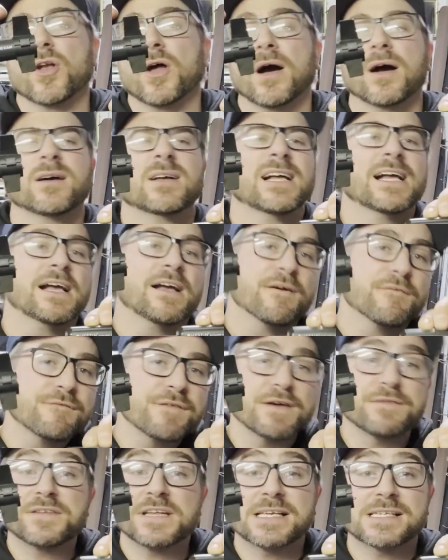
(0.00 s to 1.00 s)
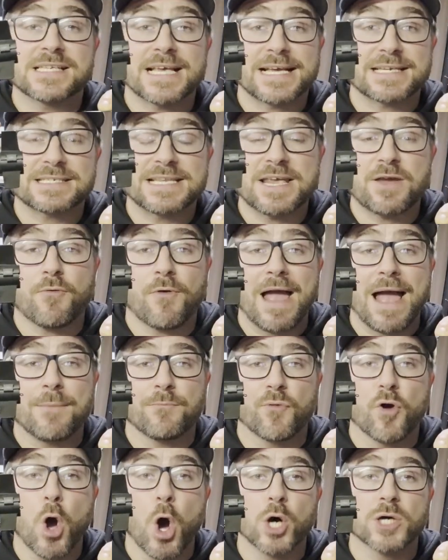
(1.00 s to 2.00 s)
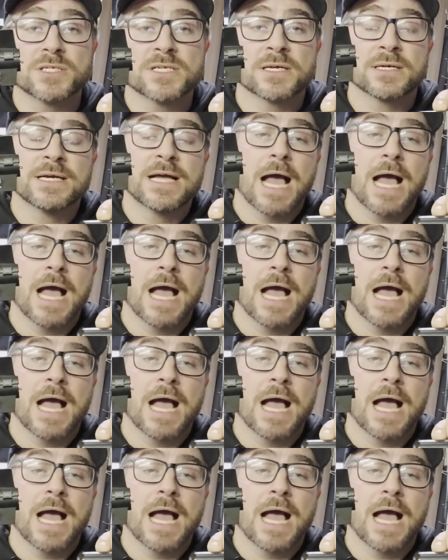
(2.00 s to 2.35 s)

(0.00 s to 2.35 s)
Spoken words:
a 50, 60 gram rod,